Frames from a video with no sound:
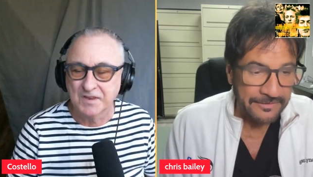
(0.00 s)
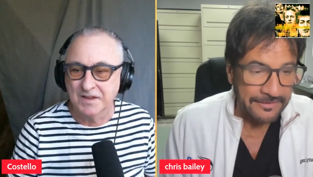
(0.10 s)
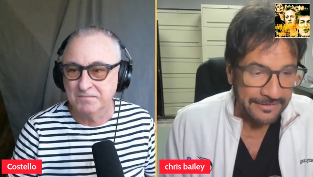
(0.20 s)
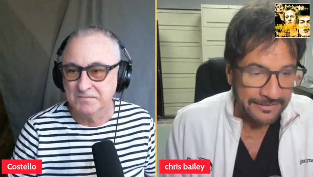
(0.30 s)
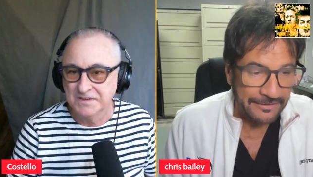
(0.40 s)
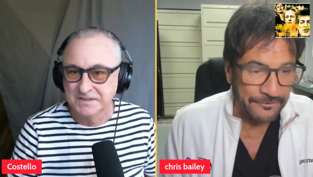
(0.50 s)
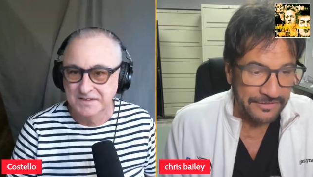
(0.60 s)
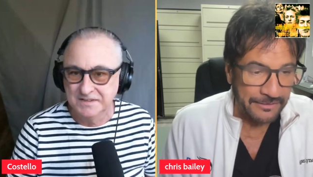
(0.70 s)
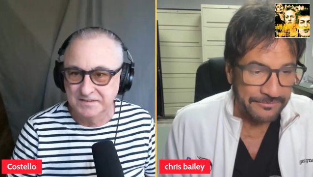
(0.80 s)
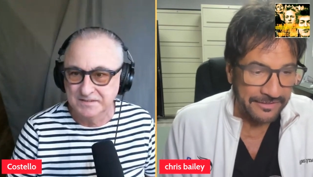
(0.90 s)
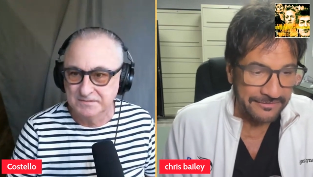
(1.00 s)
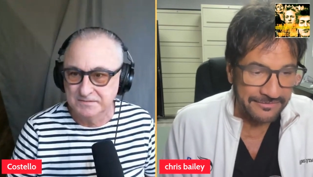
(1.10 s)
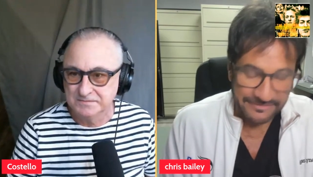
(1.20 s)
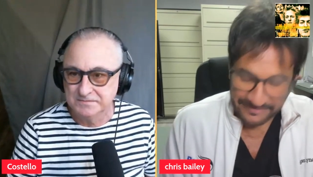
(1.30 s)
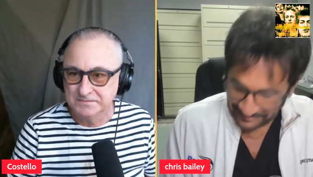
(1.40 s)
Speaker 1: yeah. He was up there.
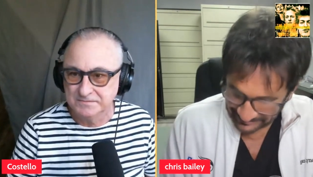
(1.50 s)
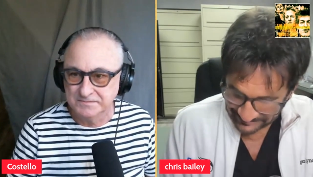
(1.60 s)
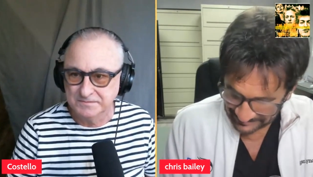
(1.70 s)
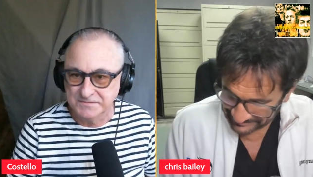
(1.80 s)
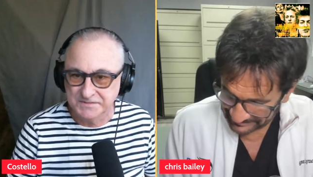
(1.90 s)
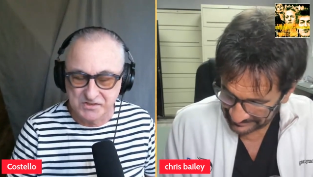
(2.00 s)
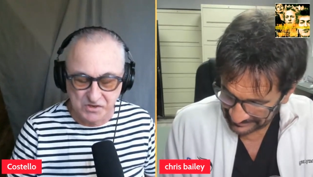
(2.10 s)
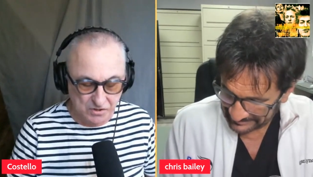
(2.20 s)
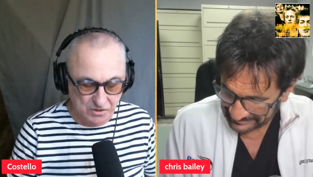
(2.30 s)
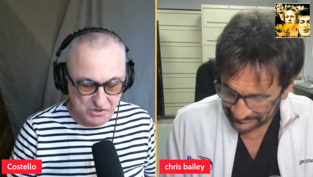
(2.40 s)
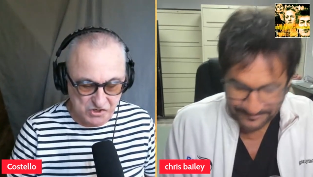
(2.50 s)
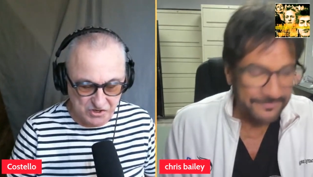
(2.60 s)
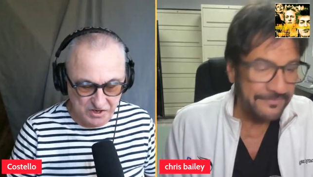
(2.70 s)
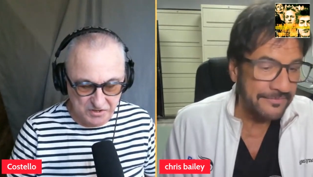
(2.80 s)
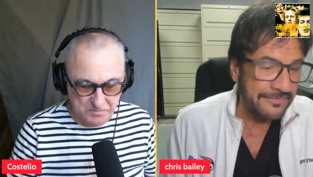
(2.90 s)
Just, uh, the...
Speaker 2: and they said, "Oh, you
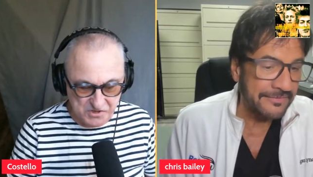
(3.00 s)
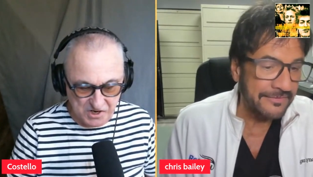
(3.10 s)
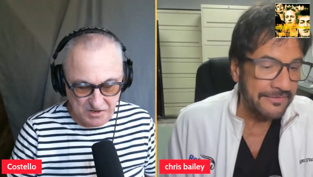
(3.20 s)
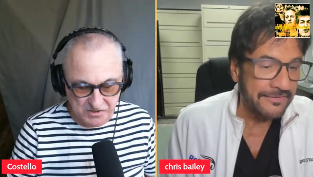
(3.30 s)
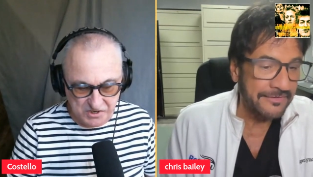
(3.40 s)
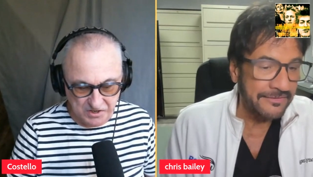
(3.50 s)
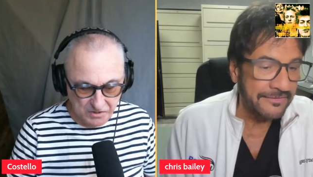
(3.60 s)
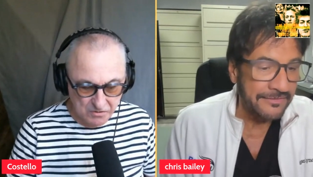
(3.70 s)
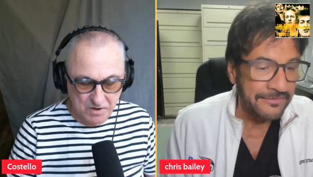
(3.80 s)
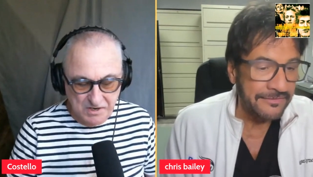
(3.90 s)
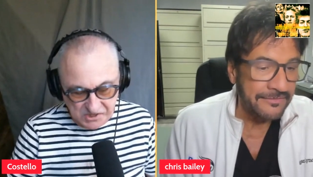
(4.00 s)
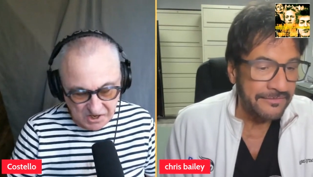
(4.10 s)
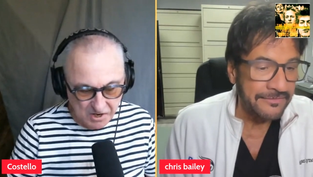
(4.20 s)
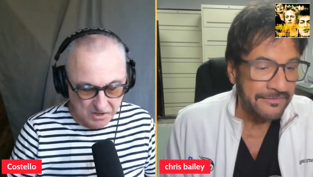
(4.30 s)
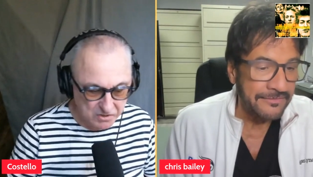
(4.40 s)
should hear them chanting
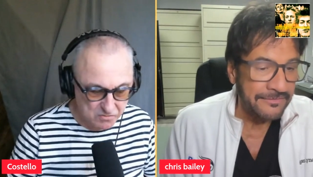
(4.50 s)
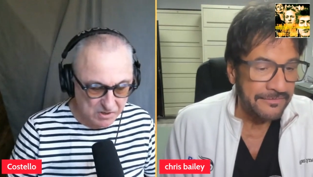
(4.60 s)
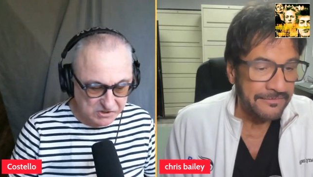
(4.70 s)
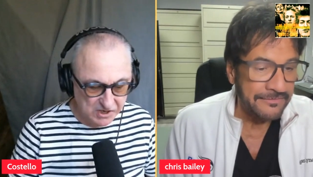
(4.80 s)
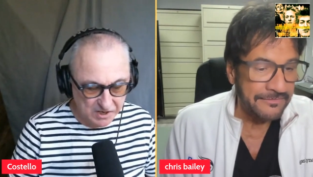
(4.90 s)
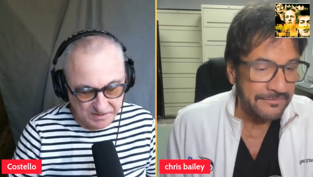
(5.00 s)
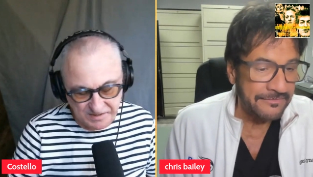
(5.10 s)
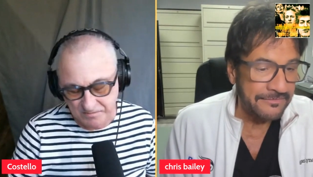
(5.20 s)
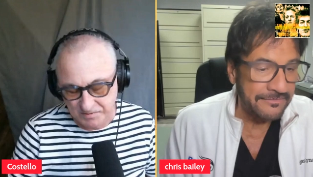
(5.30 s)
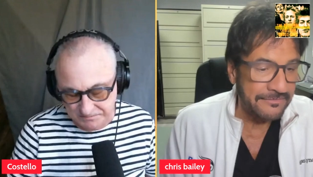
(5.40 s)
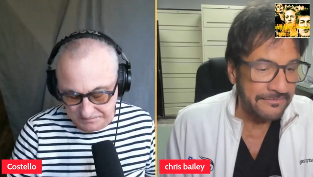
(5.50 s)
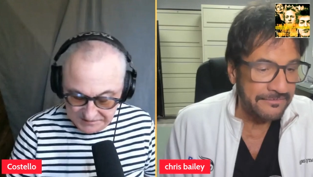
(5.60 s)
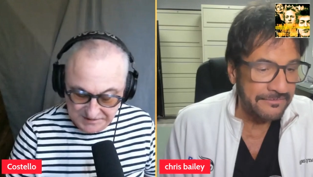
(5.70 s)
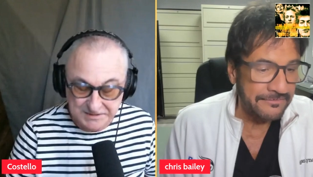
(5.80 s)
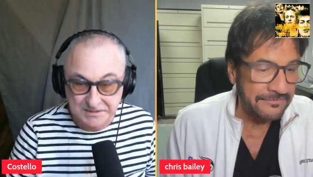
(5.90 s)
USA, USA." Yeah, well,
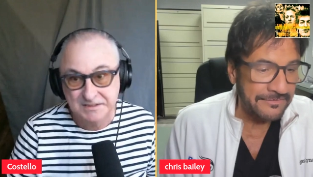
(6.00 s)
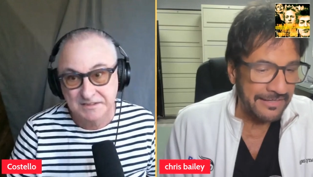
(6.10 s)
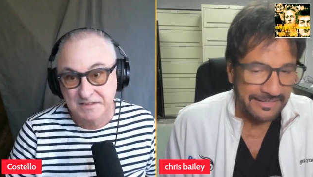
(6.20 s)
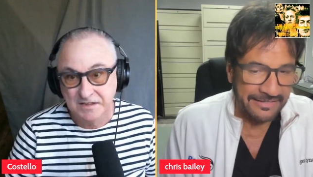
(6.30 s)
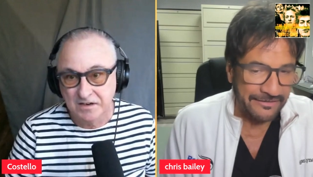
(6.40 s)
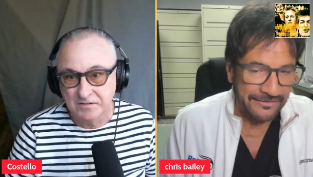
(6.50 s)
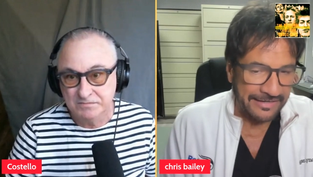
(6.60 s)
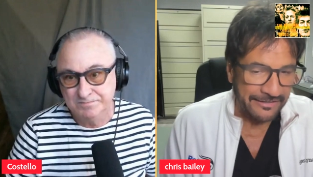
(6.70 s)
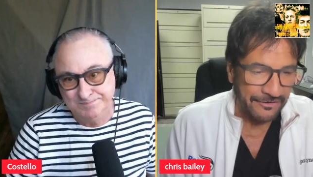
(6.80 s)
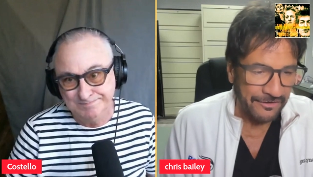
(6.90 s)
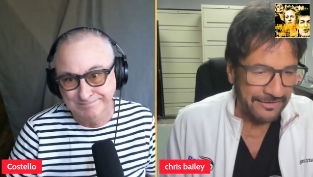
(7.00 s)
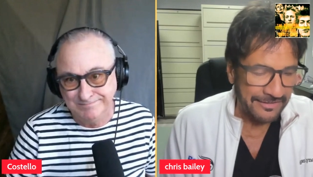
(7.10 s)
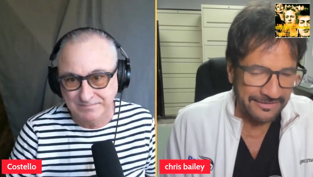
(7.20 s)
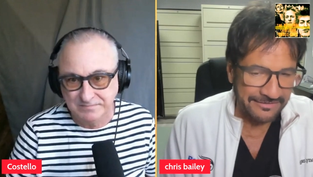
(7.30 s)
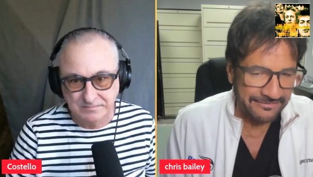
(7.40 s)
Speaker 1: I didn't hear uh, that at all.
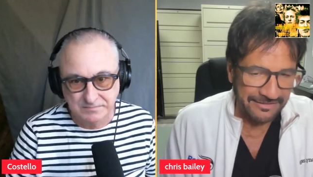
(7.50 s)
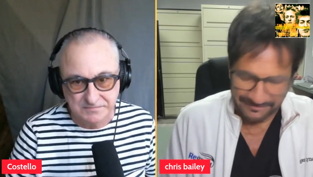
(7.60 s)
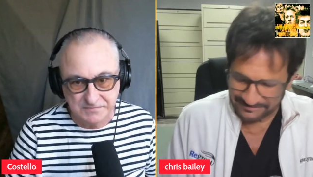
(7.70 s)
I no,